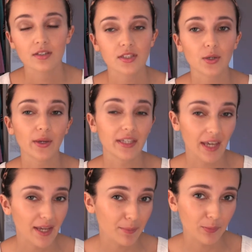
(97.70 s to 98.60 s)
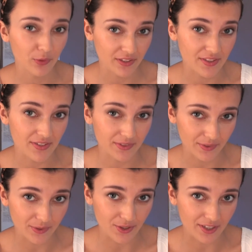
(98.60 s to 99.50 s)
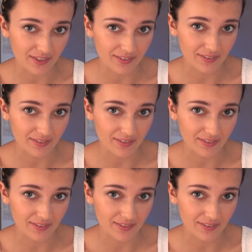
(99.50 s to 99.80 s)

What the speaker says: So I came up with a solution.